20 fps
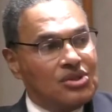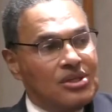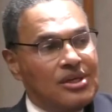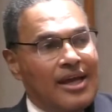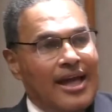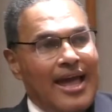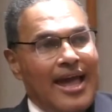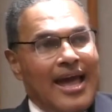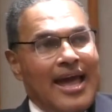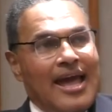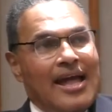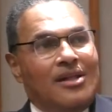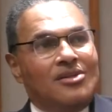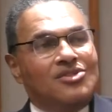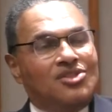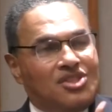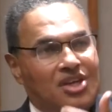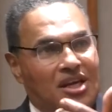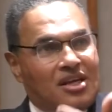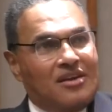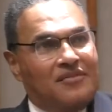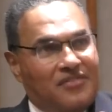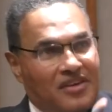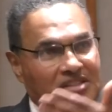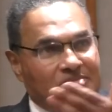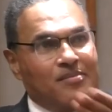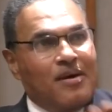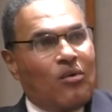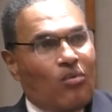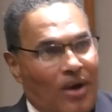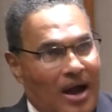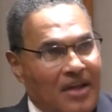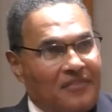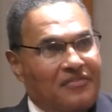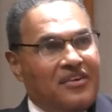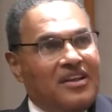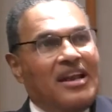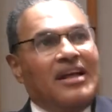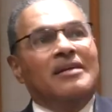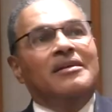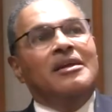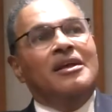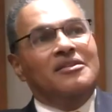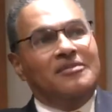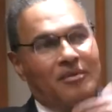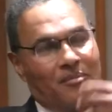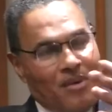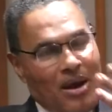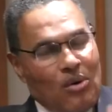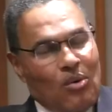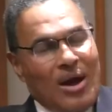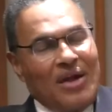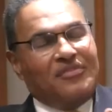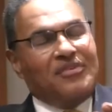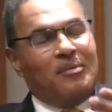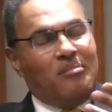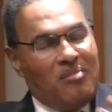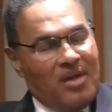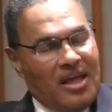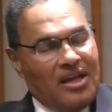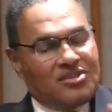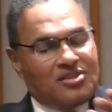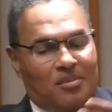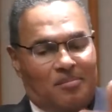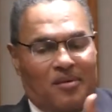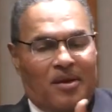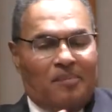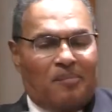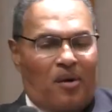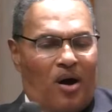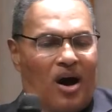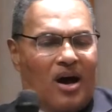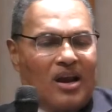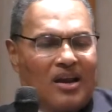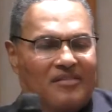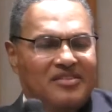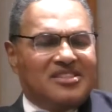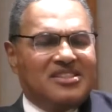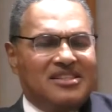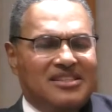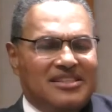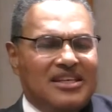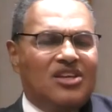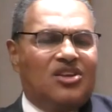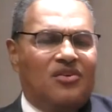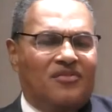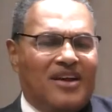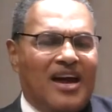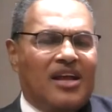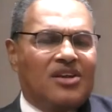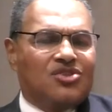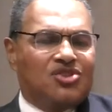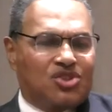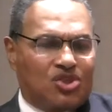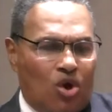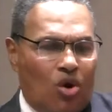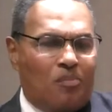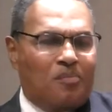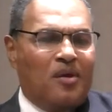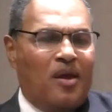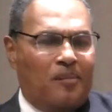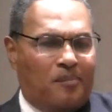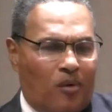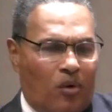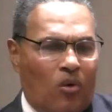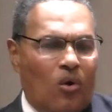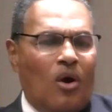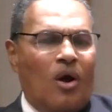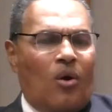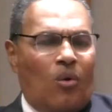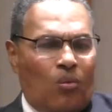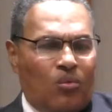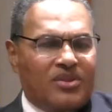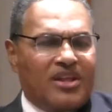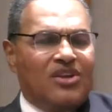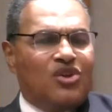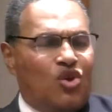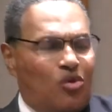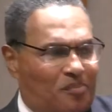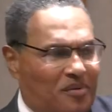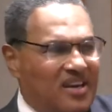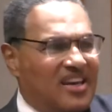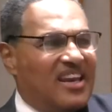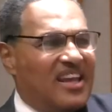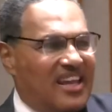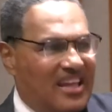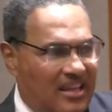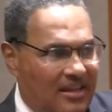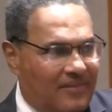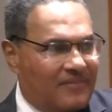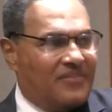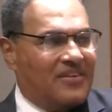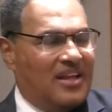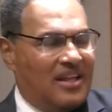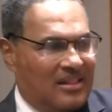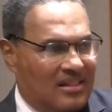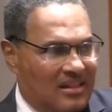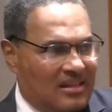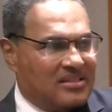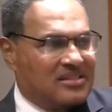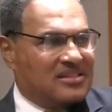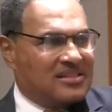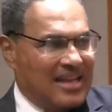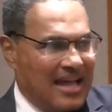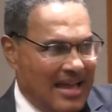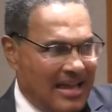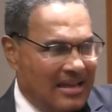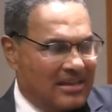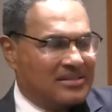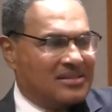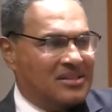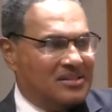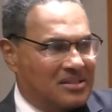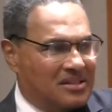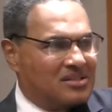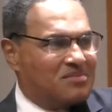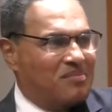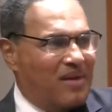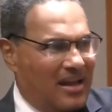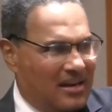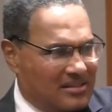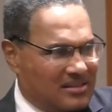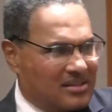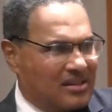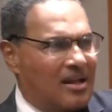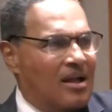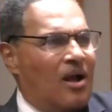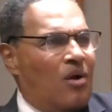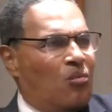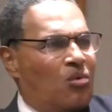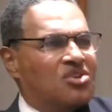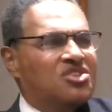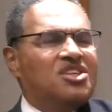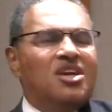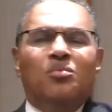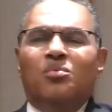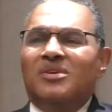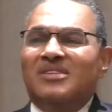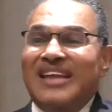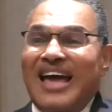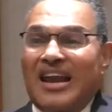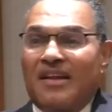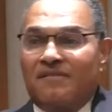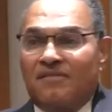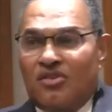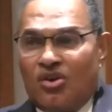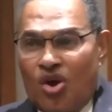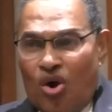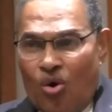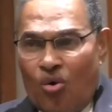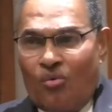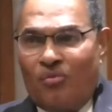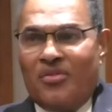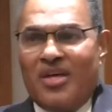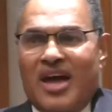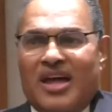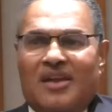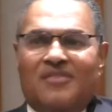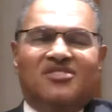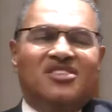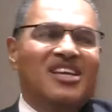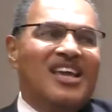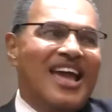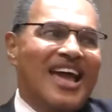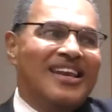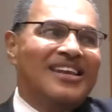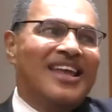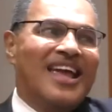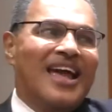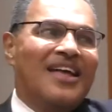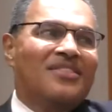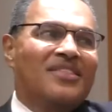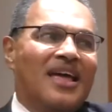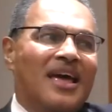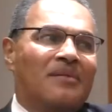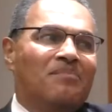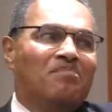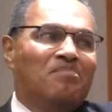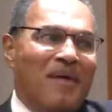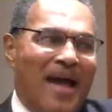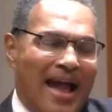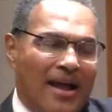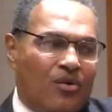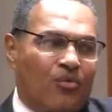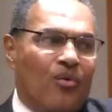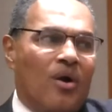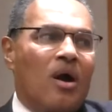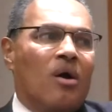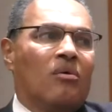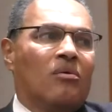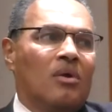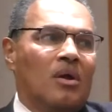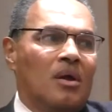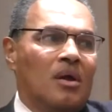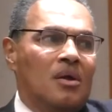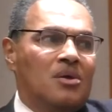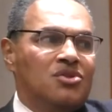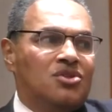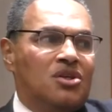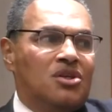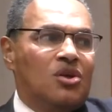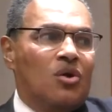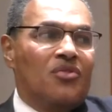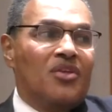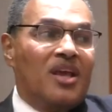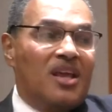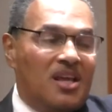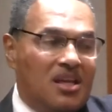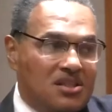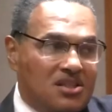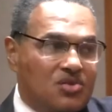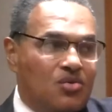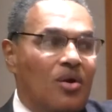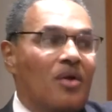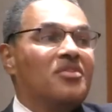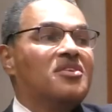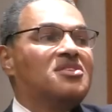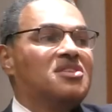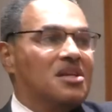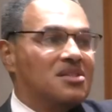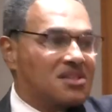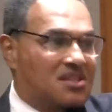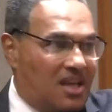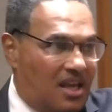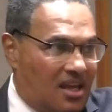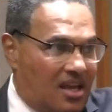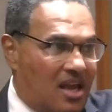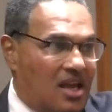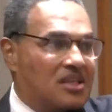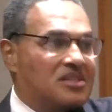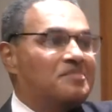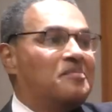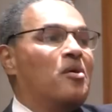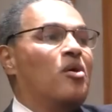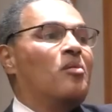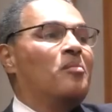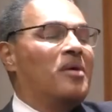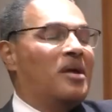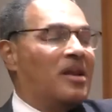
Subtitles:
And she convinced my wife and me to be a part of it. She said, you've got to show people that you believe in this science, in this medicine. Well, she would not have known that if she hadn't had that background to know the history of the Tuskegee experiment